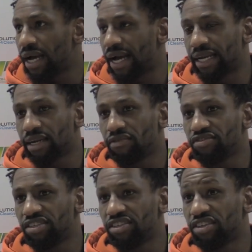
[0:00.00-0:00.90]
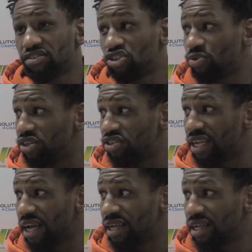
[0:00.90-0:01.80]
And obviously this is a
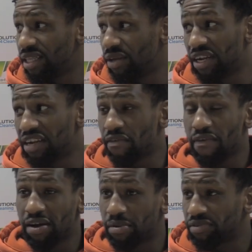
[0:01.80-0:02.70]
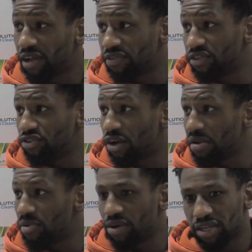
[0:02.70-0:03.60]
situation that they would have never found themselves in, do you know what
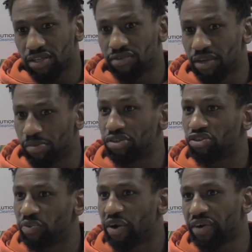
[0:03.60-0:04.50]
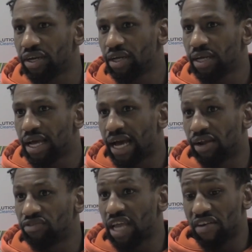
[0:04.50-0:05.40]
I mean, where you're in the position we're in.
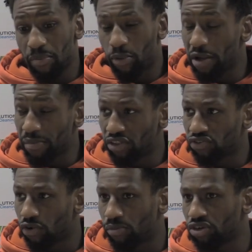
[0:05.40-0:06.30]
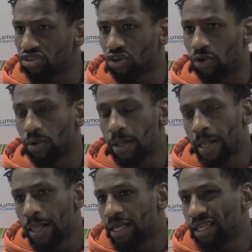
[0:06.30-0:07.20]
And obviously every point means so much. So
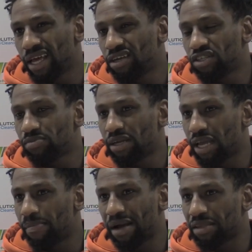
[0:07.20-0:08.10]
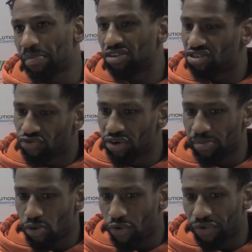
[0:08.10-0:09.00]
yeah, it's just about, yeah, back to basics,
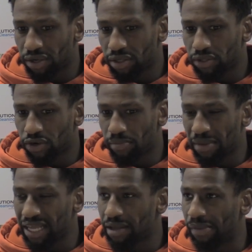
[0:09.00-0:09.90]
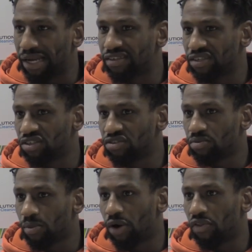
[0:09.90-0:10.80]
running more and, you know, making better
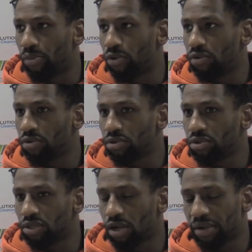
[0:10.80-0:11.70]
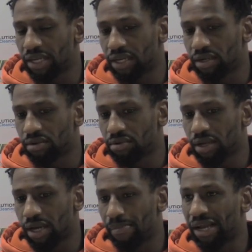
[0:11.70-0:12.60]
decisions when we're on the ball, do you know what I mean,
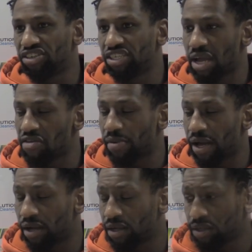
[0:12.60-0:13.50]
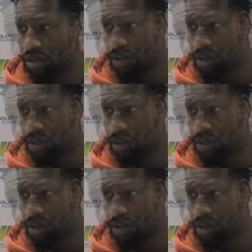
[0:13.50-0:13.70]
and managing games better.